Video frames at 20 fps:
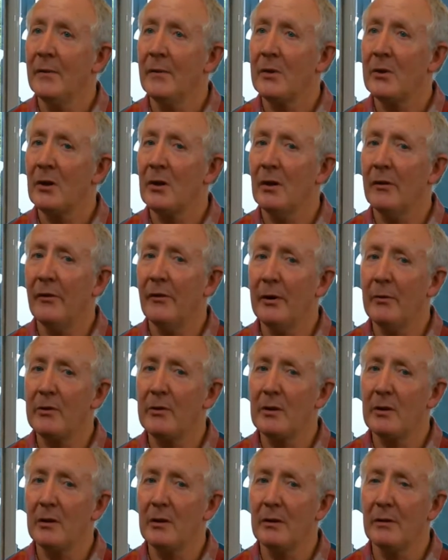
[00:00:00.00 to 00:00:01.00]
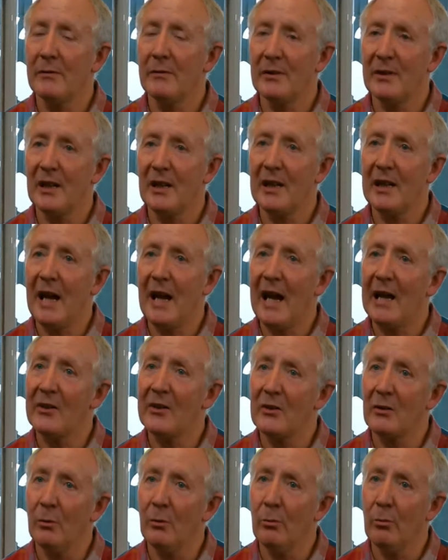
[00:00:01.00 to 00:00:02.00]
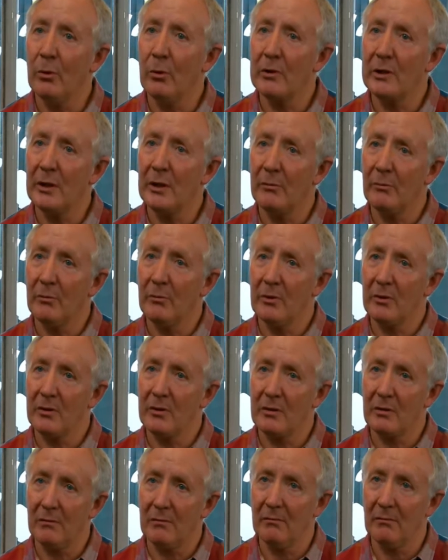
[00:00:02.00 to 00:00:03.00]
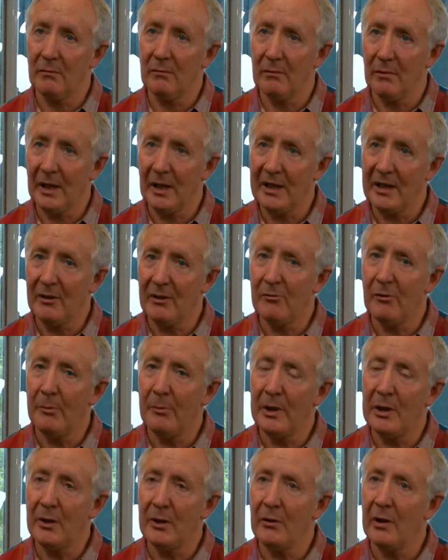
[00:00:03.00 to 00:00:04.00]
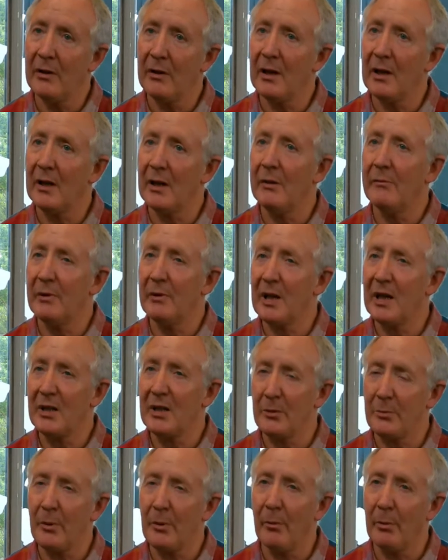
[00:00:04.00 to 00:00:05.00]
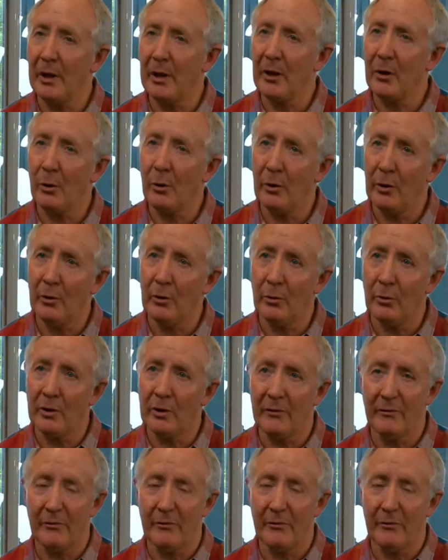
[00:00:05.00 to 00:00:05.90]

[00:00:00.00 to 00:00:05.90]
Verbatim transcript: So if I was to, to guess on what it was likely to have been doing there, I guess it's probably a coin holder.